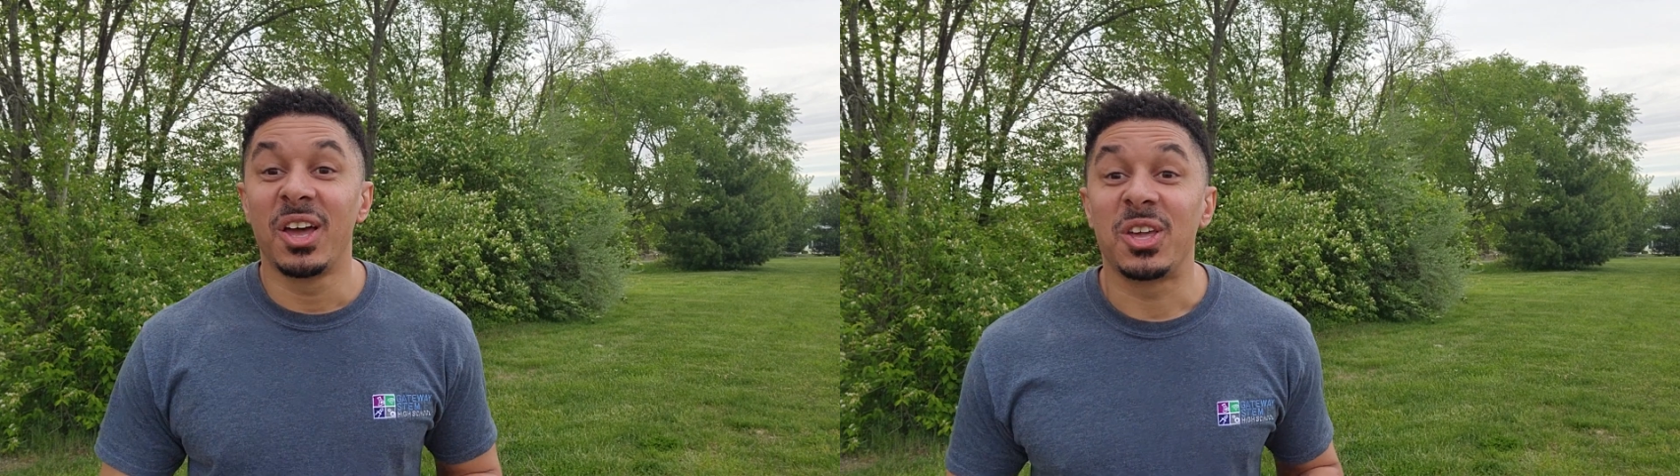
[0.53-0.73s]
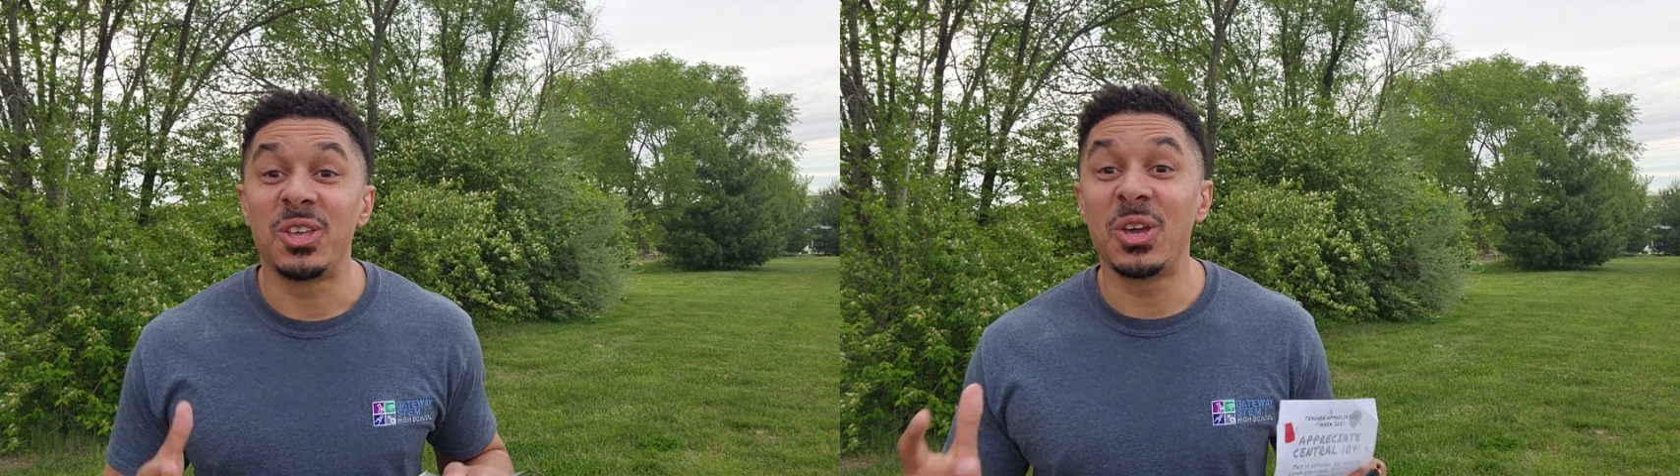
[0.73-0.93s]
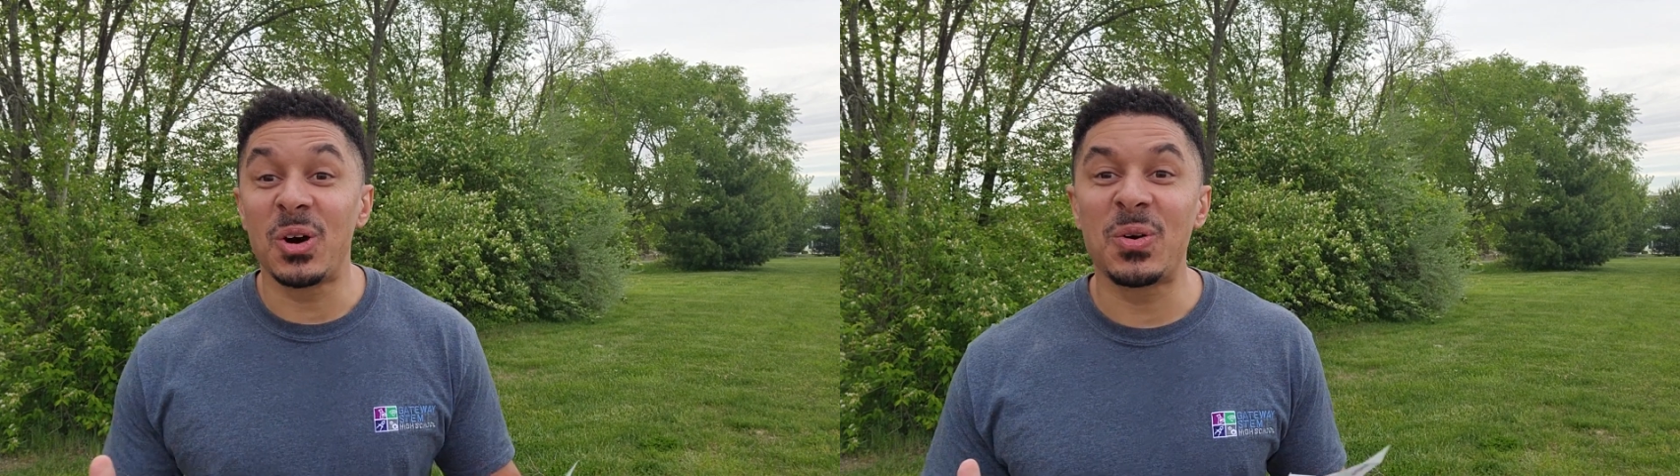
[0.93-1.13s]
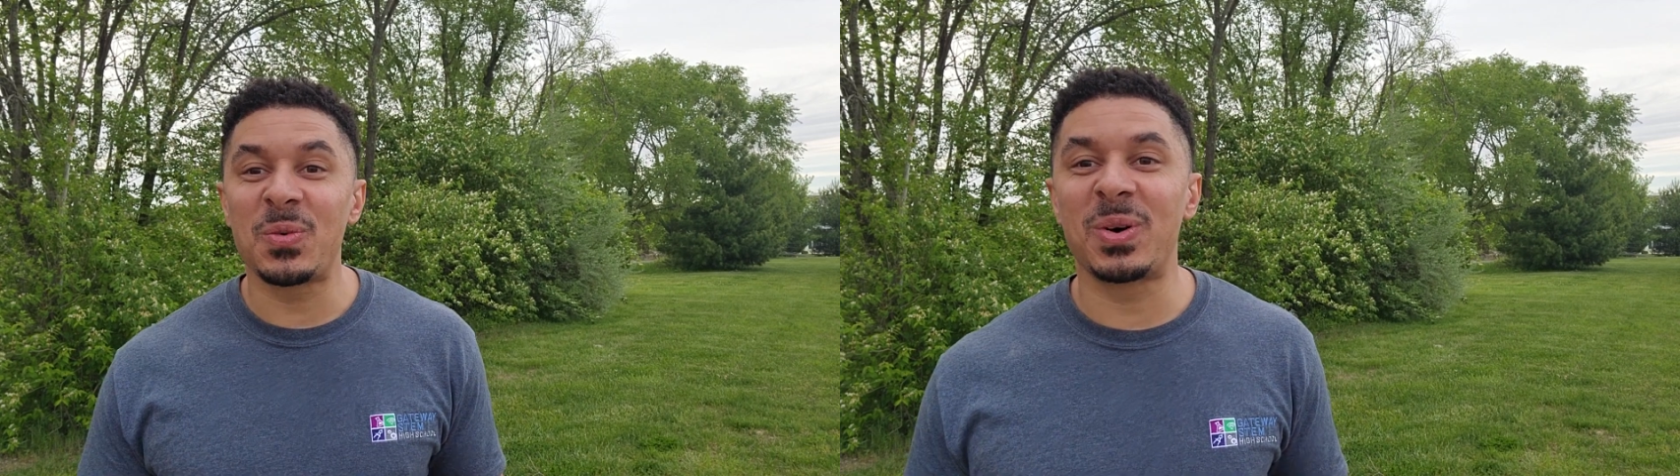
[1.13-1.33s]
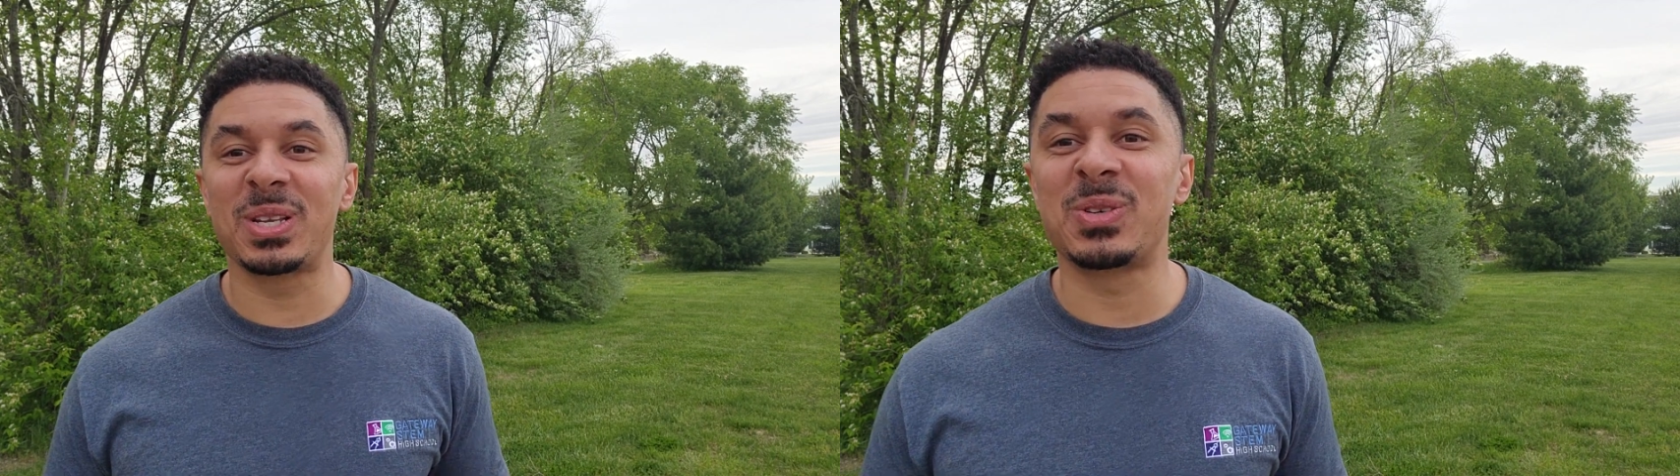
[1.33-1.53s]
Yo,
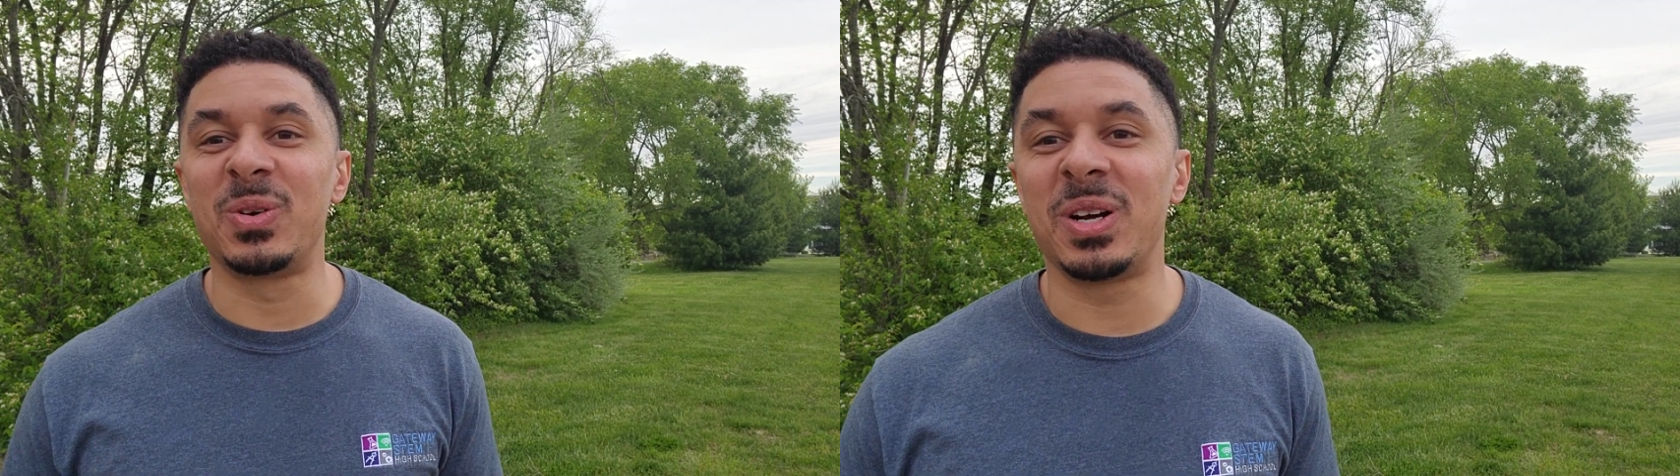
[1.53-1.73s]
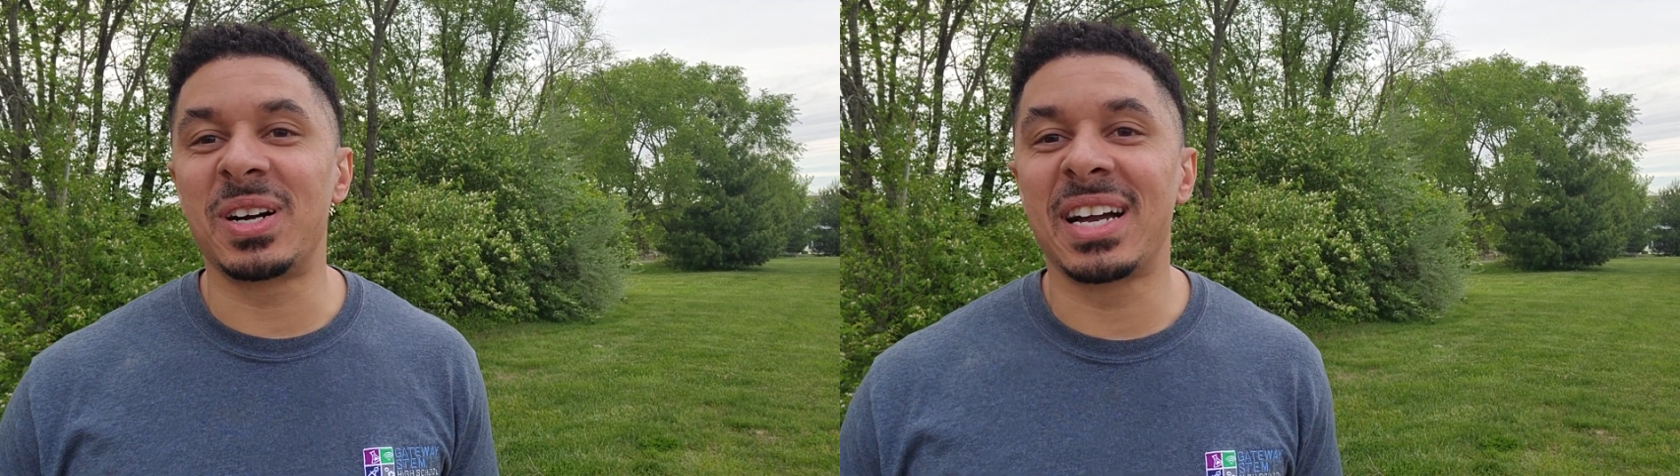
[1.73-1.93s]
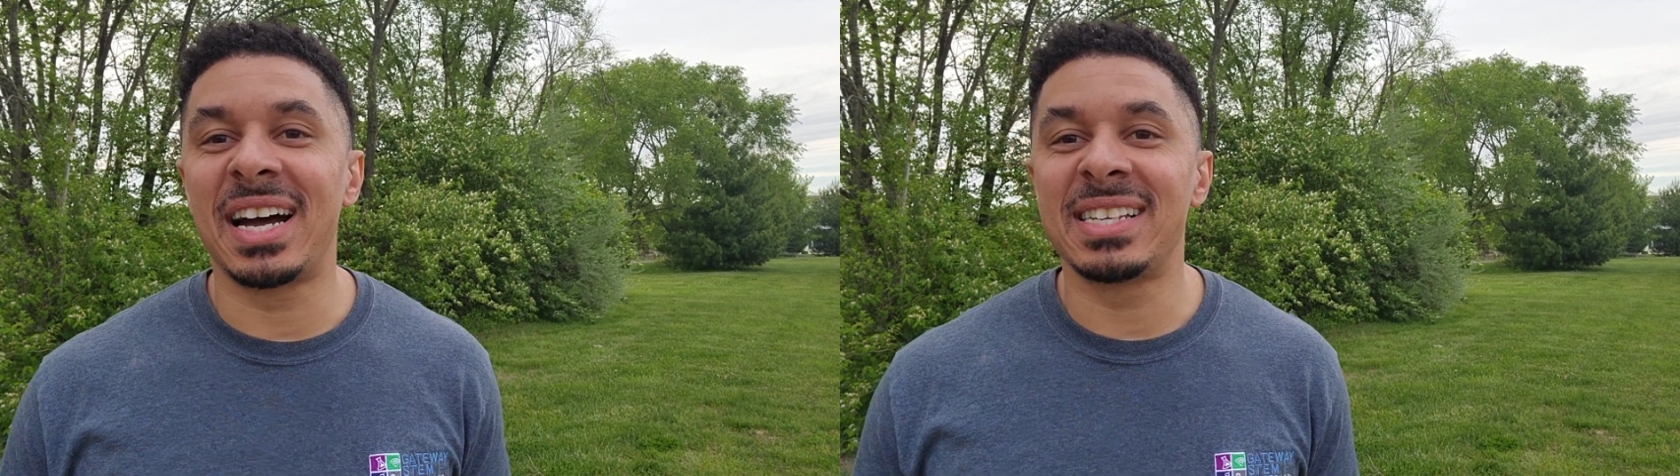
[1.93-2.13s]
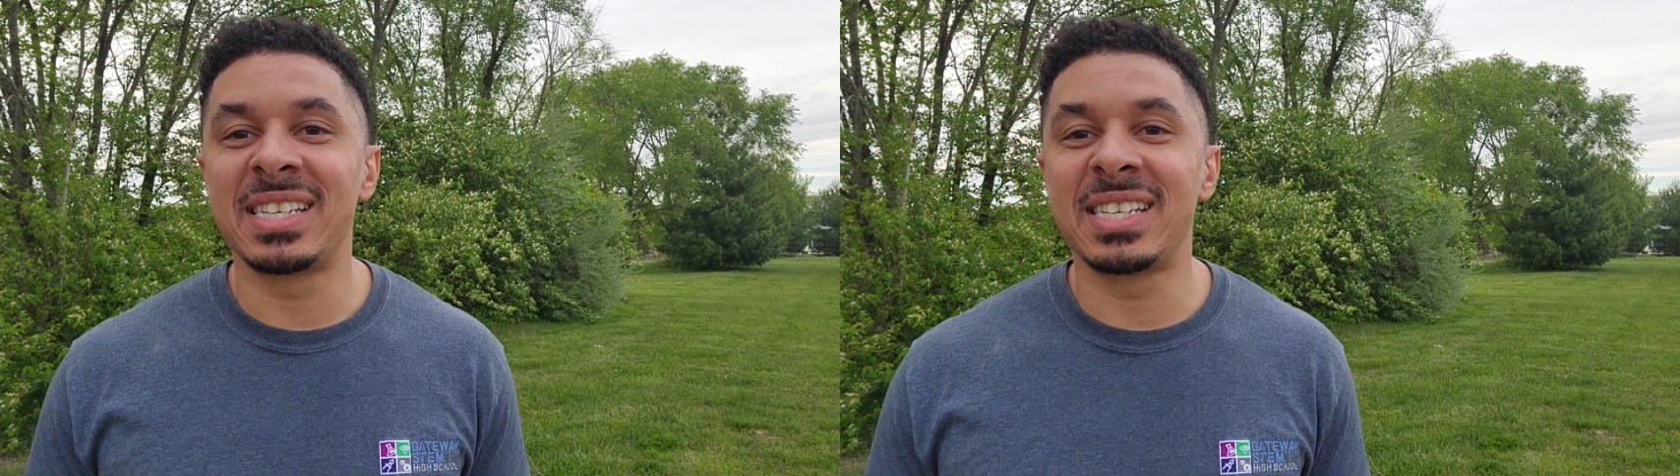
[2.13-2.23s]
what is going on, guys?